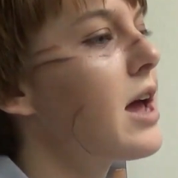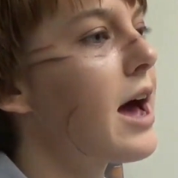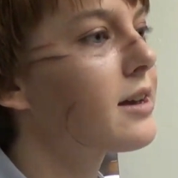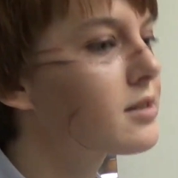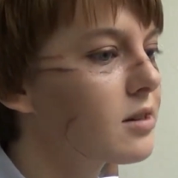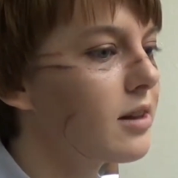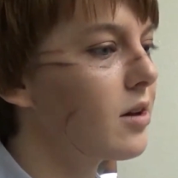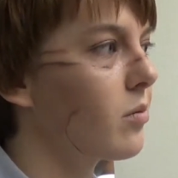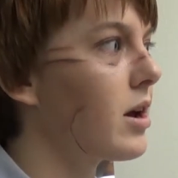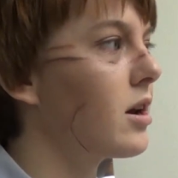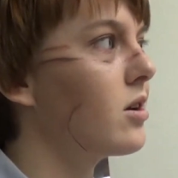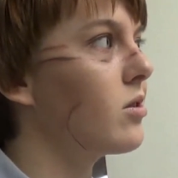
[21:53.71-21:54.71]
excellent
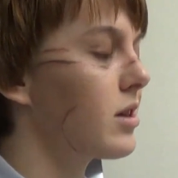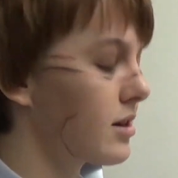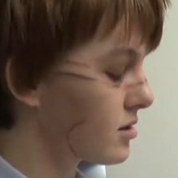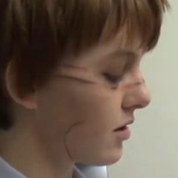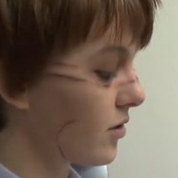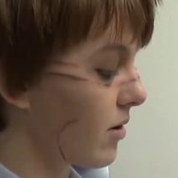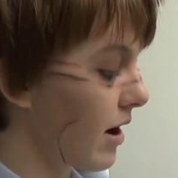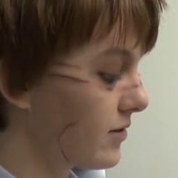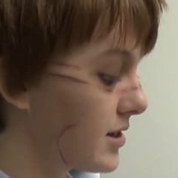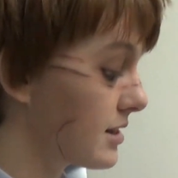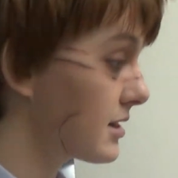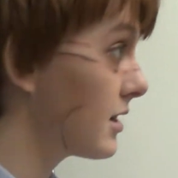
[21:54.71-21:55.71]
way to do things if you have
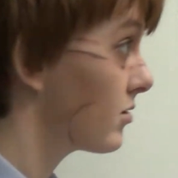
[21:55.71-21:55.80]
sensitive